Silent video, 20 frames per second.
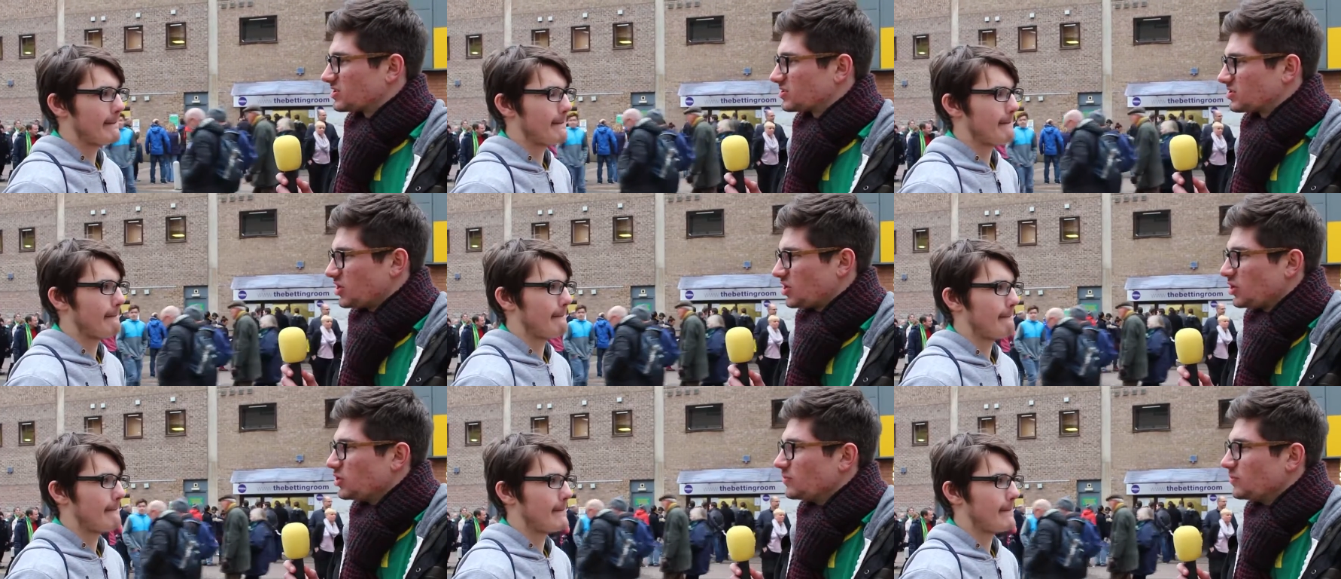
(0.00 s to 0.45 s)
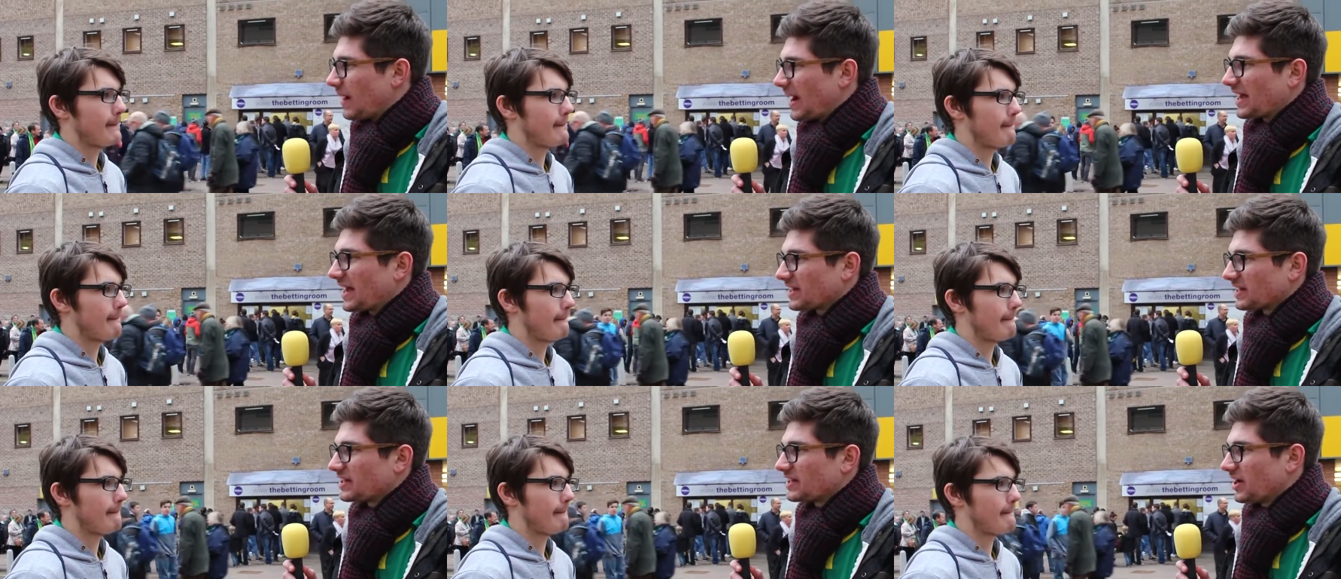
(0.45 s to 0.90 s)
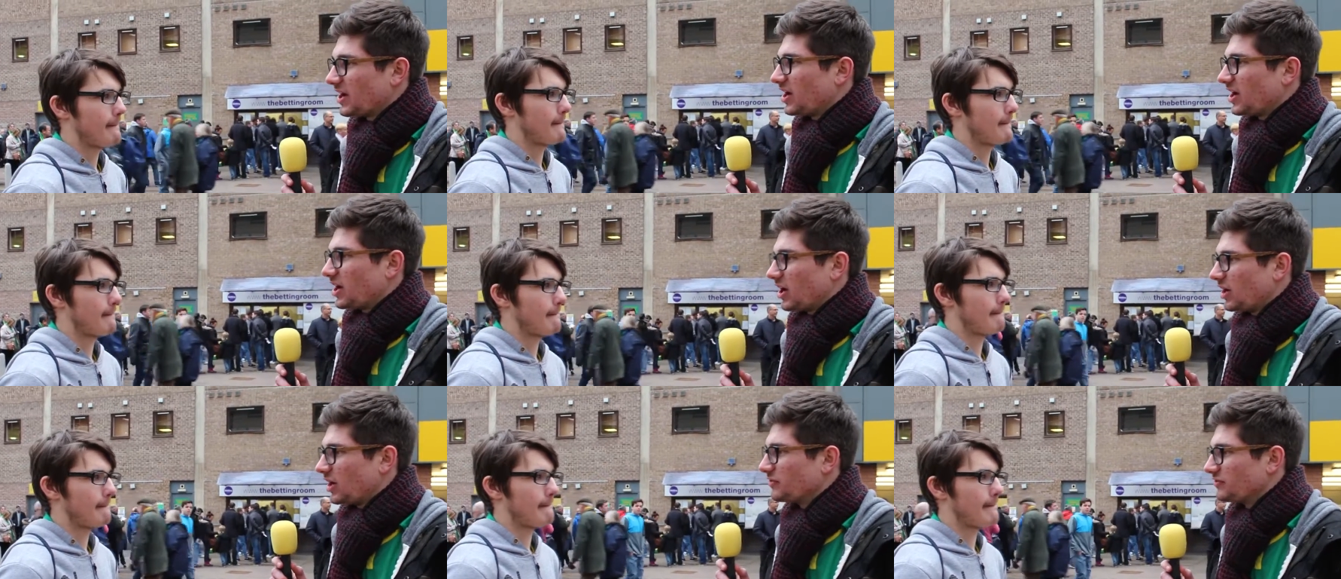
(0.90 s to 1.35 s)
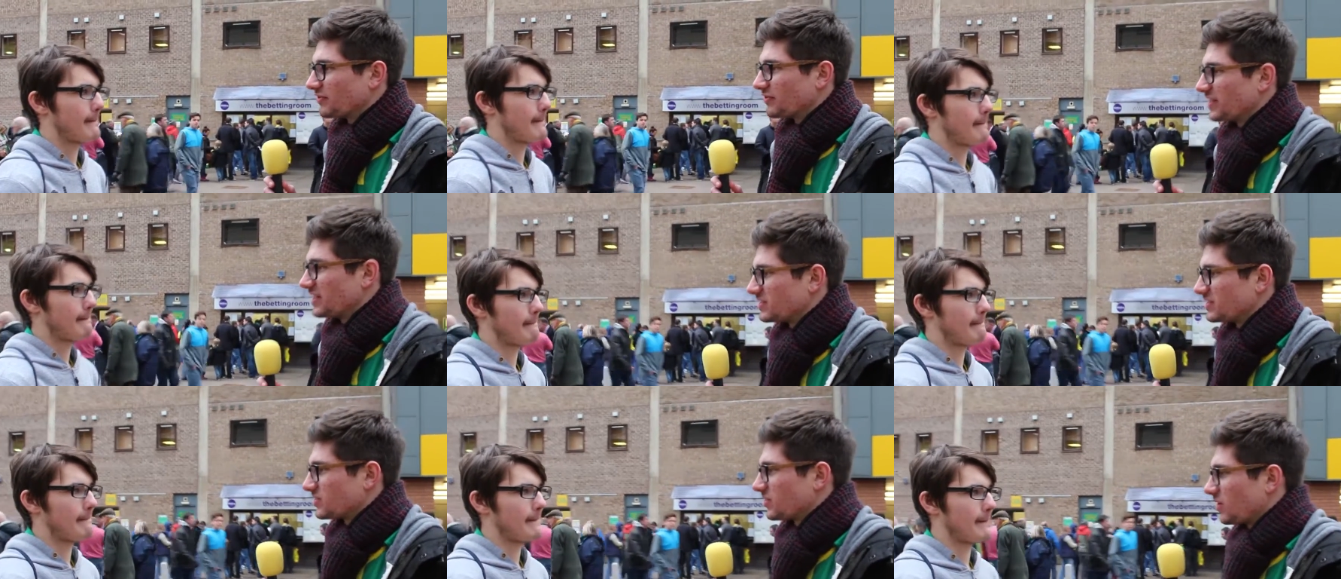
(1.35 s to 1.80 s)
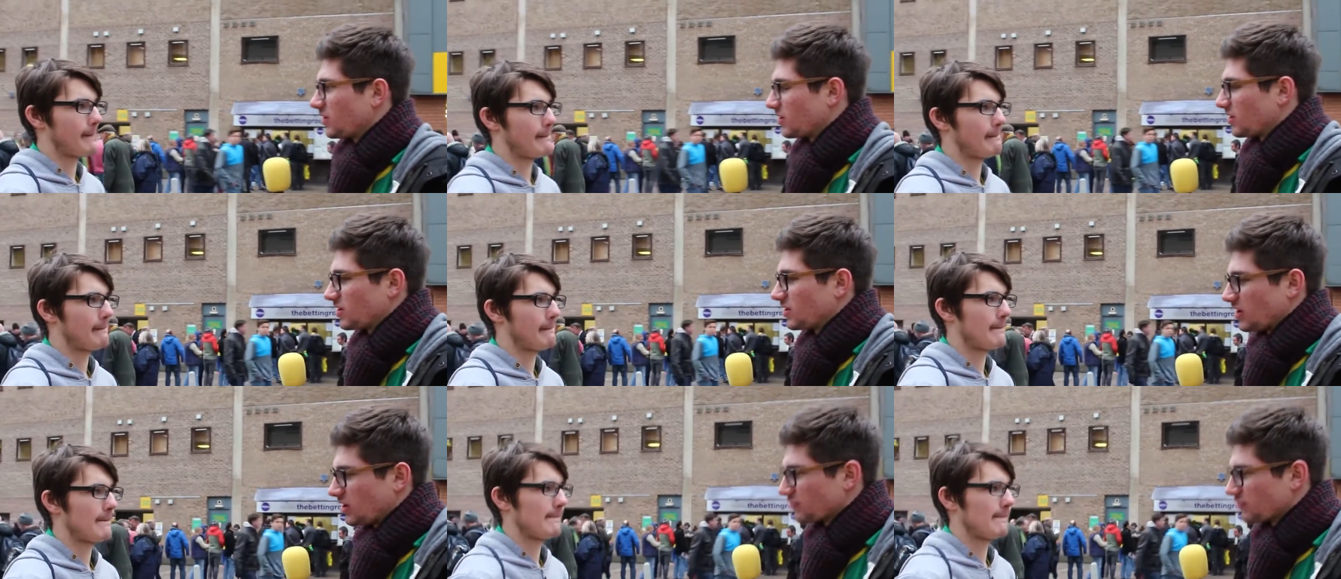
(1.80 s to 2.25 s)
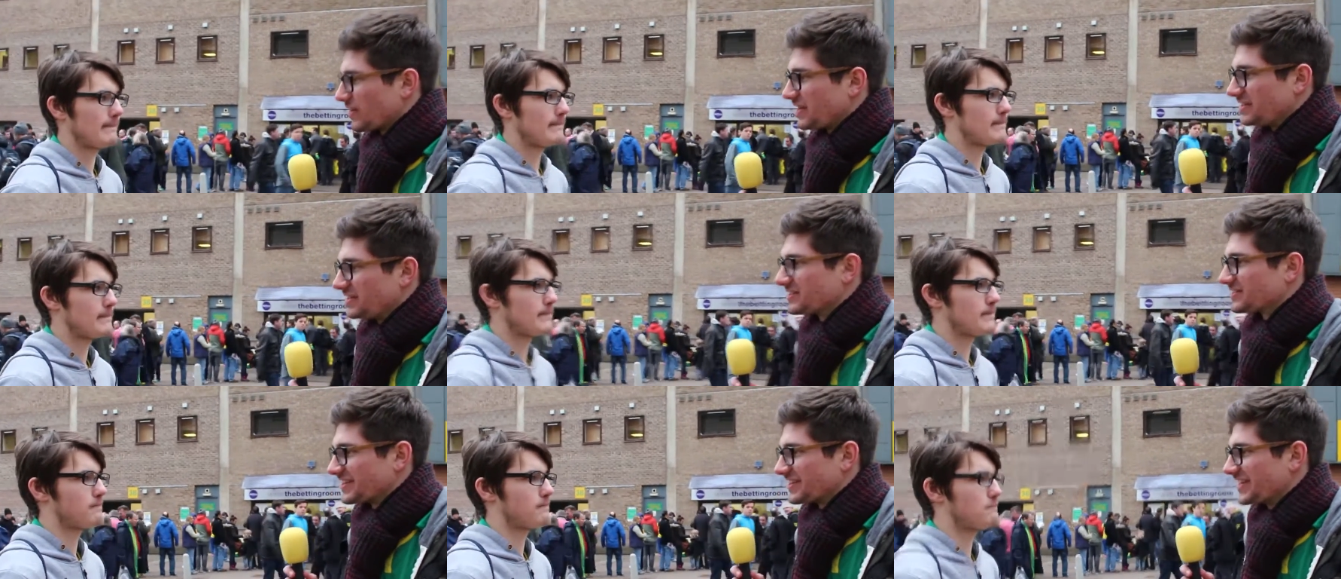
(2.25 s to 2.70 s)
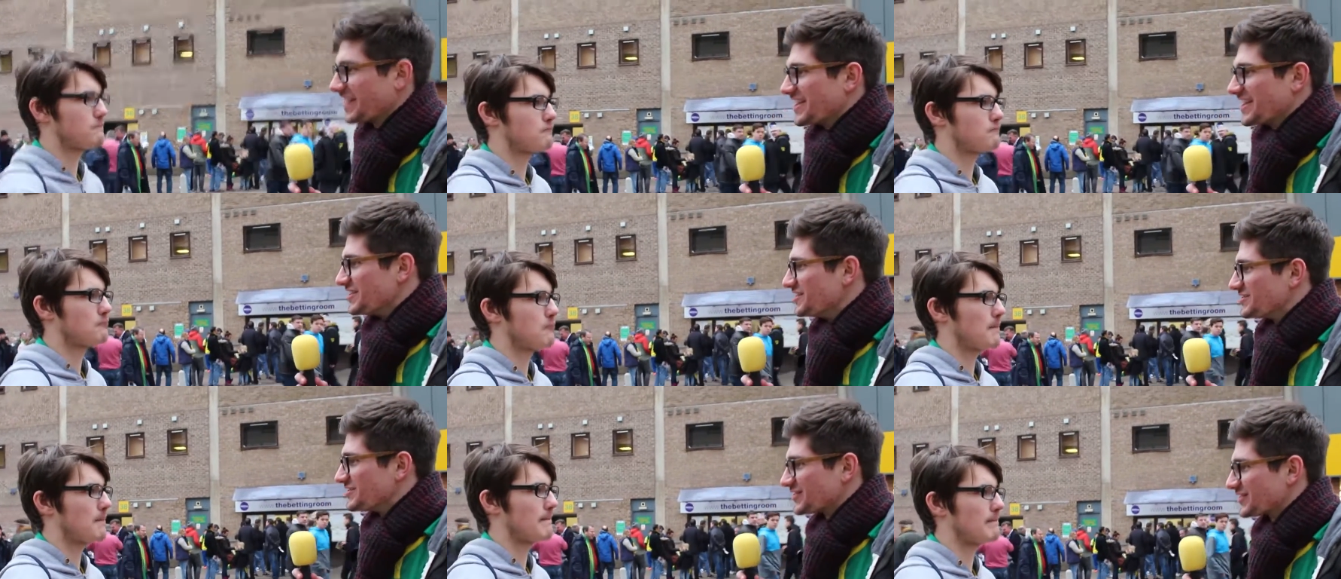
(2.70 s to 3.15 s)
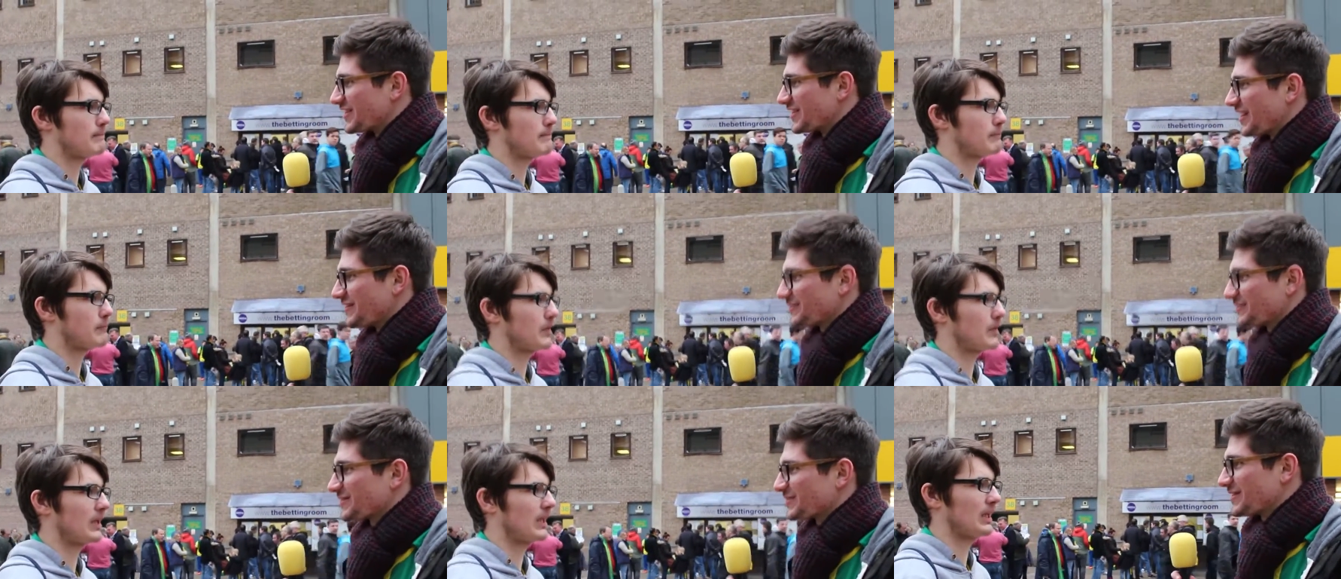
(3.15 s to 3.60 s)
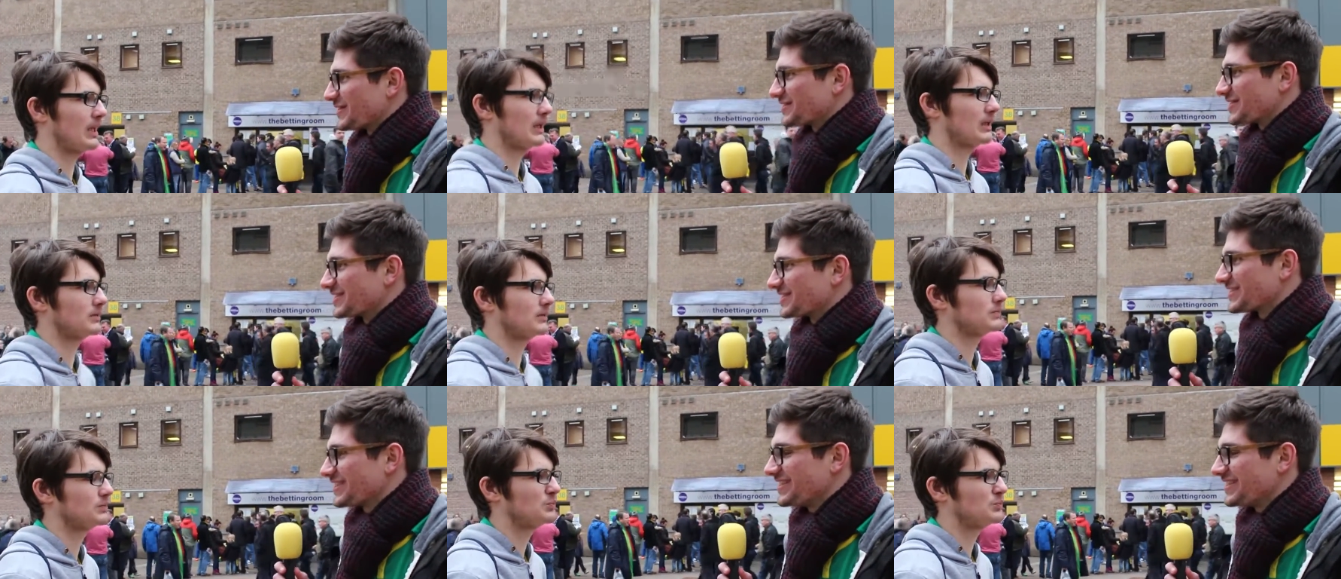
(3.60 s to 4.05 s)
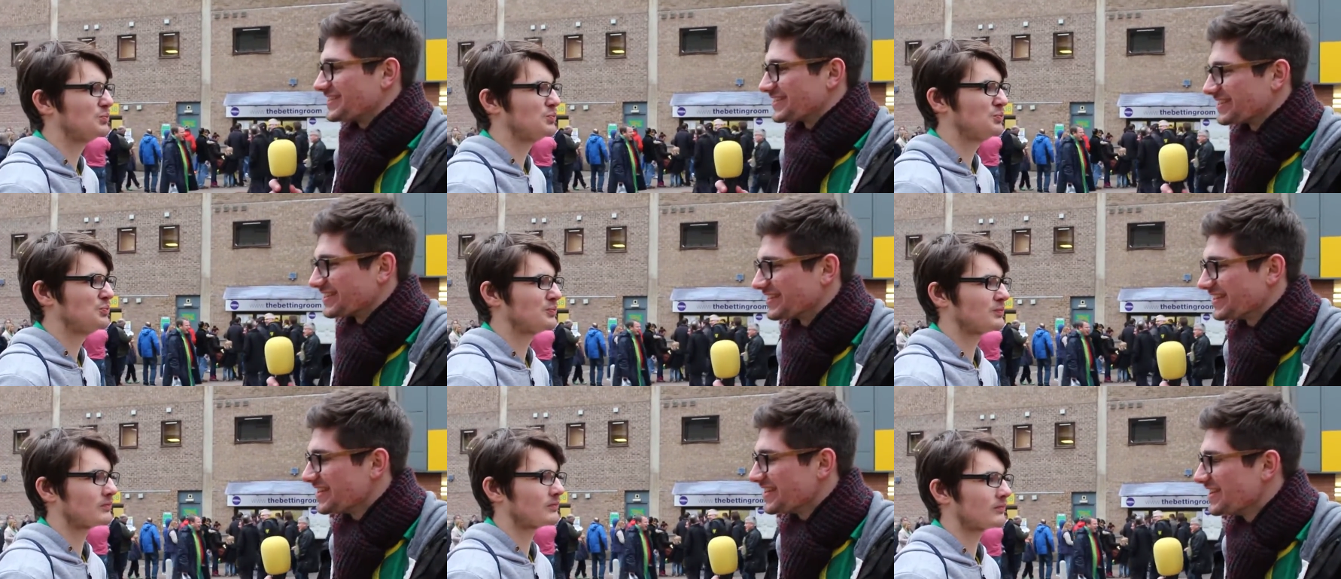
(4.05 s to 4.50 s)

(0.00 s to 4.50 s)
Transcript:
Speaker 1: too badly hurt. Hopefully he's not horrendously injured and out for the rest of the season.